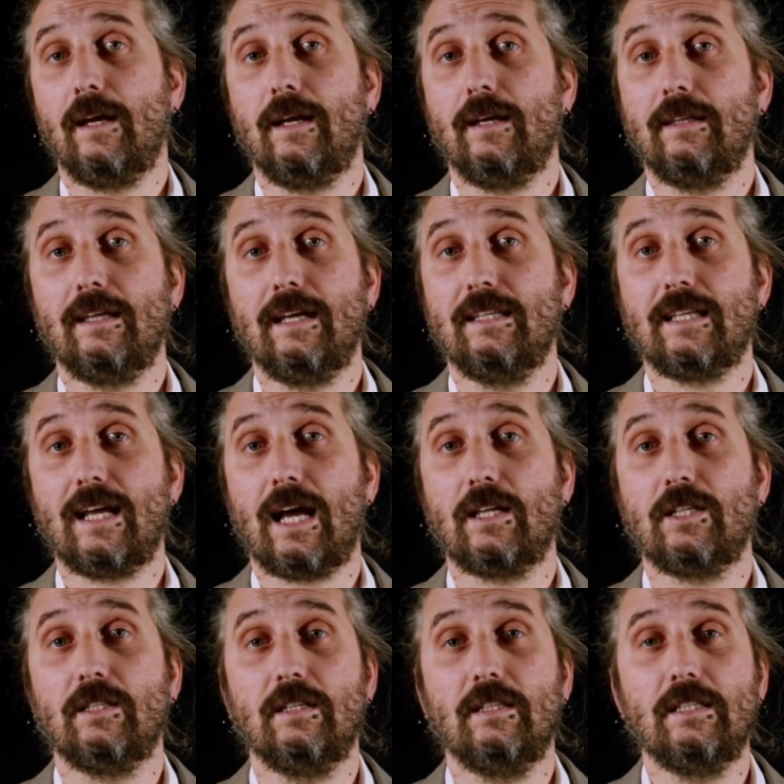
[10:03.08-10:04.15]
These
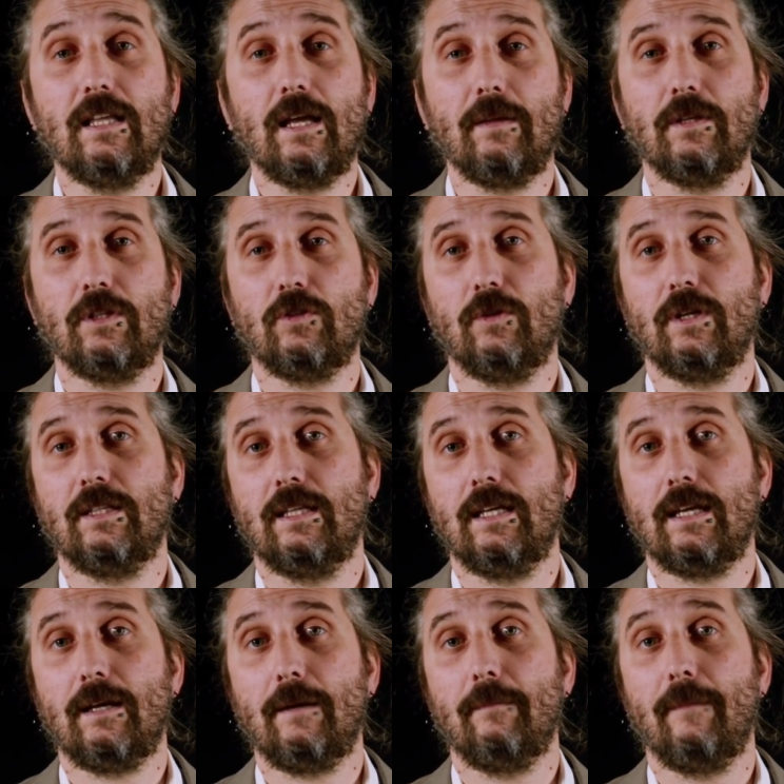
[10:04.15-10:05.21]
actions demonstrate the
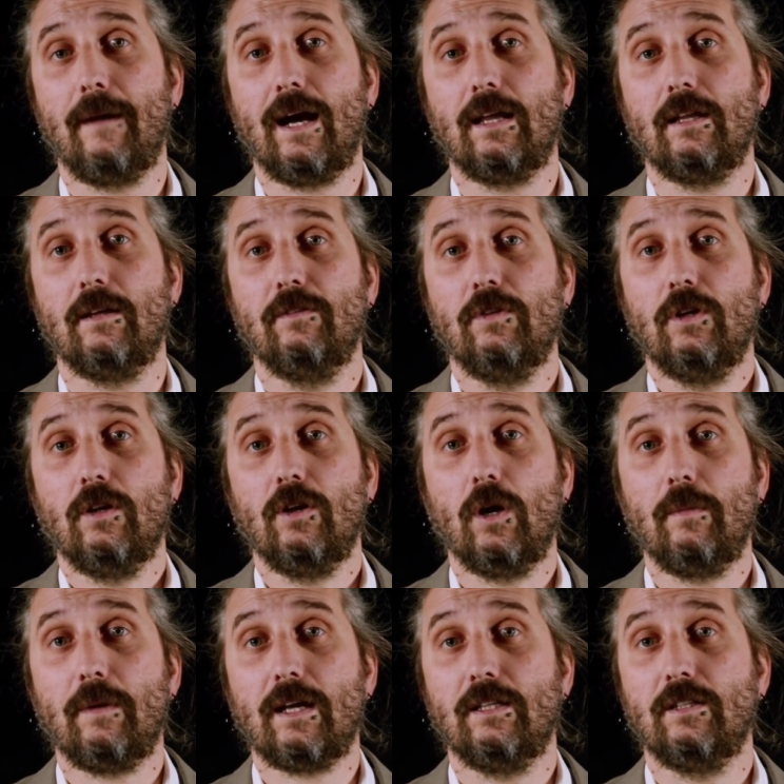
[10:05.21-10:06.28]
impact of
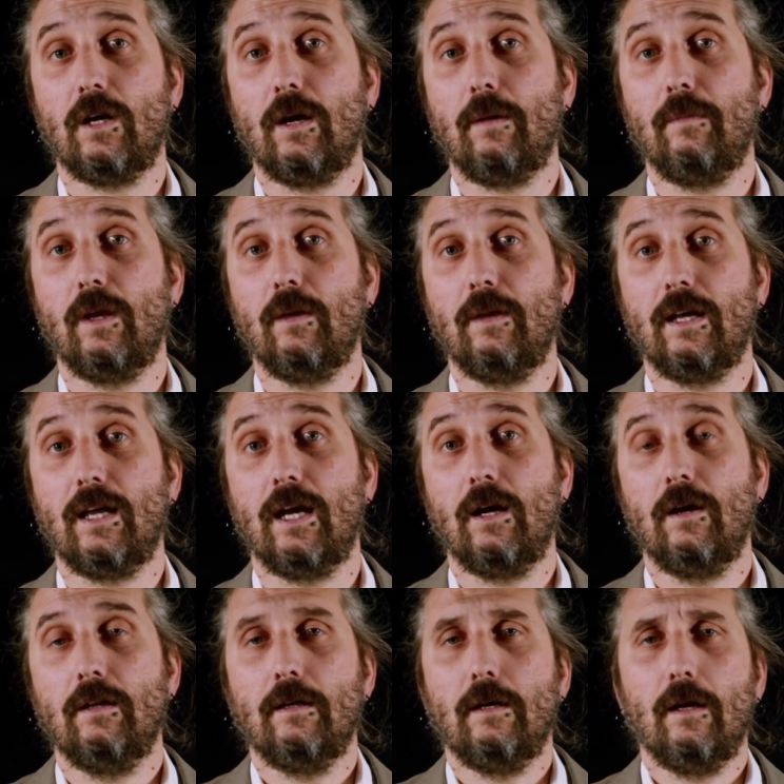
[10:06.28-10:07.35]
genomics on public
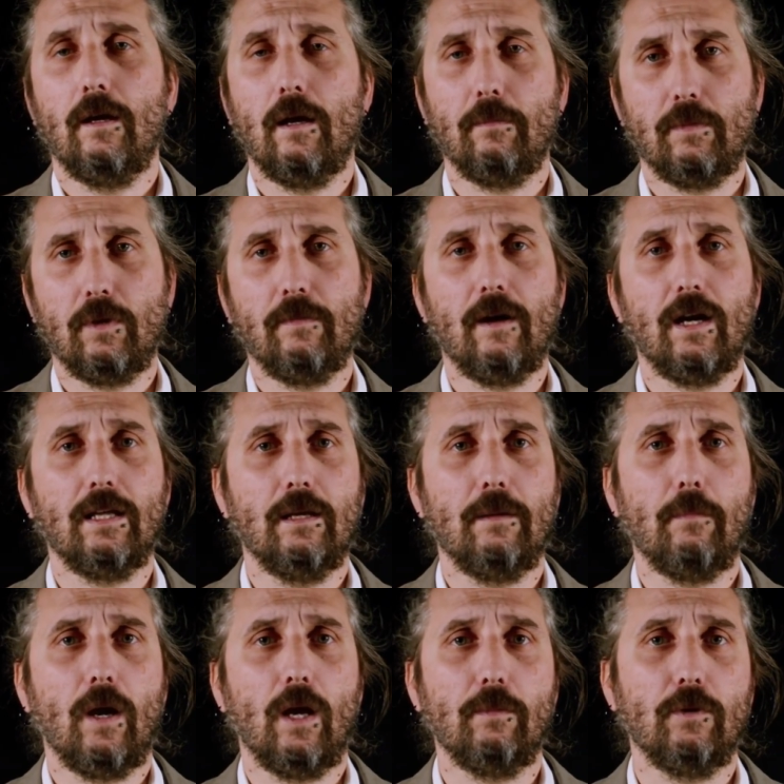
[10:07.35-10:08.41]
health, providing
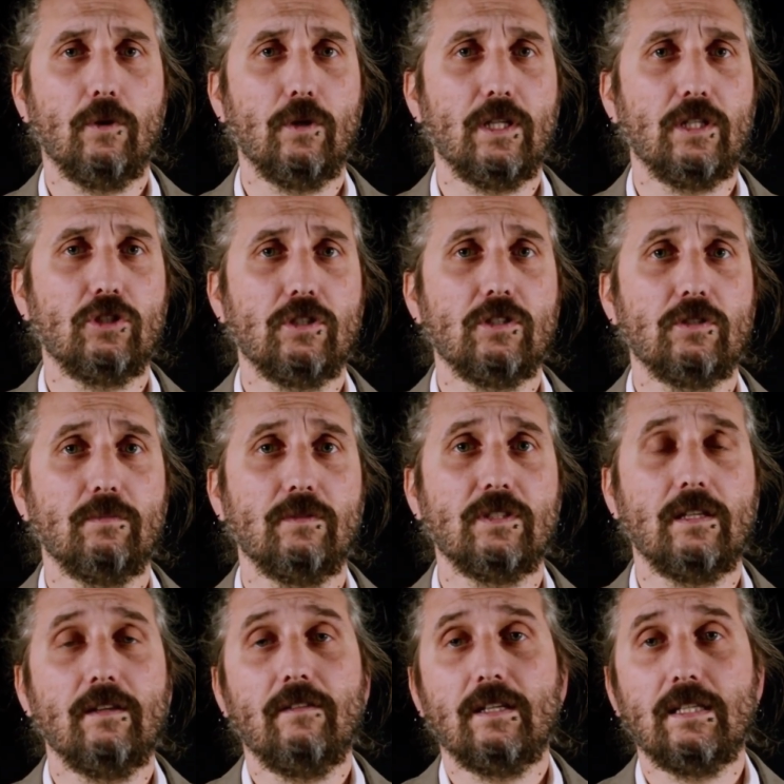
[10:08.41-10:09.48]

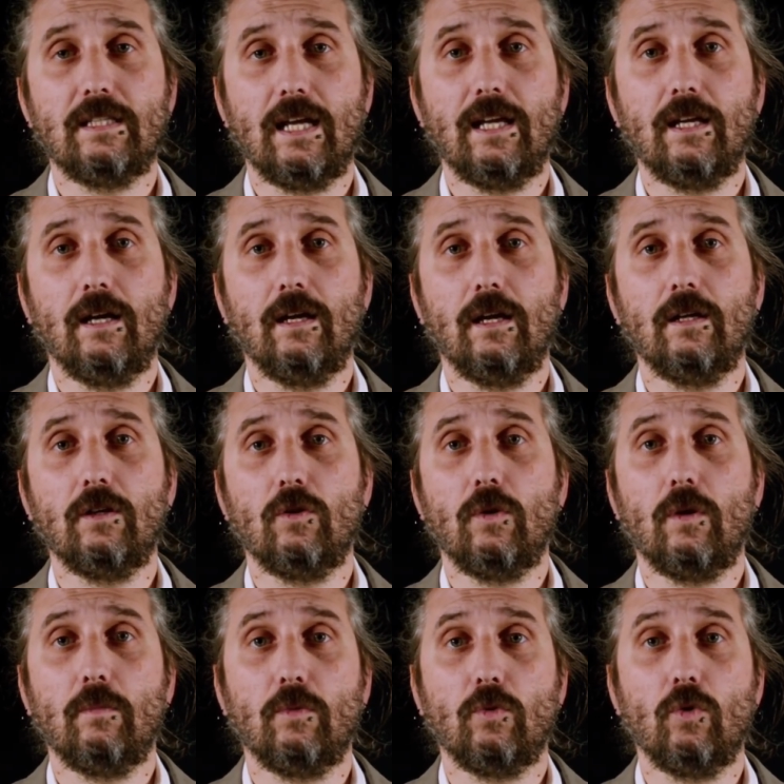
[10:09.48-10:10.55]
population-specific data to
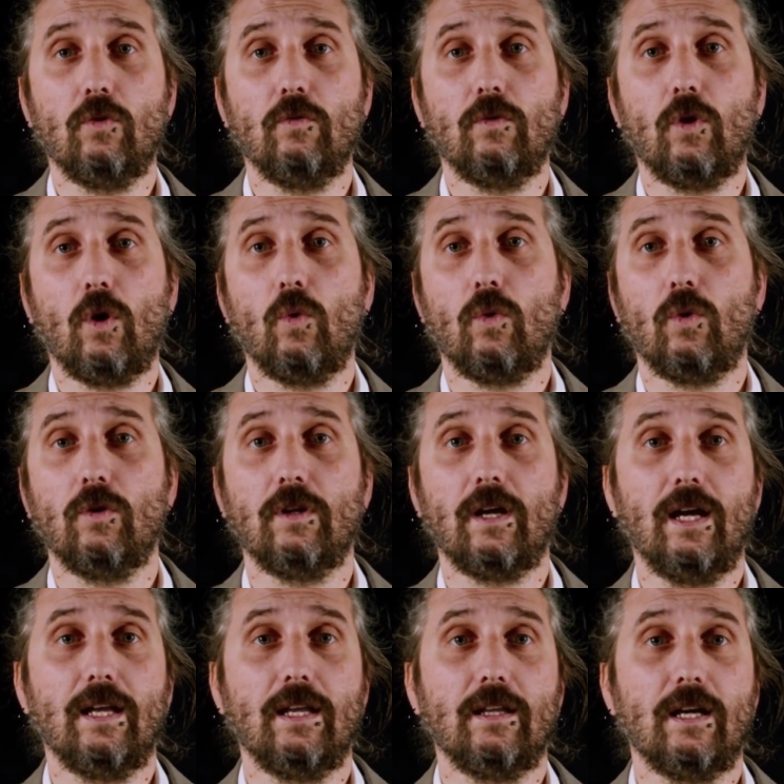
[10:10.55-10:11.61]
improve local
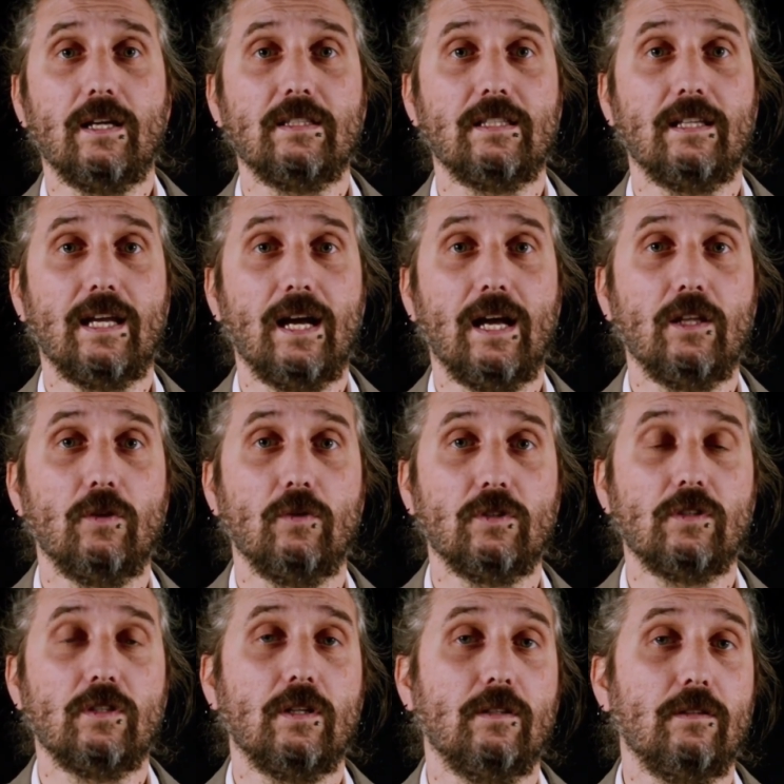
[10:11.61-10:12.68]
diagnostic
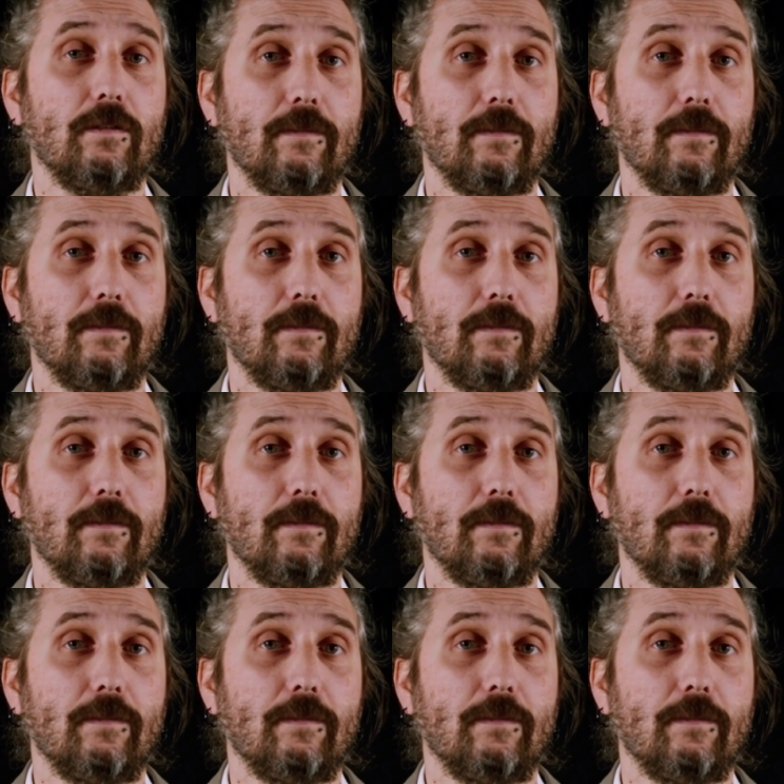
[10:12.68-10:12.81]
accuracy.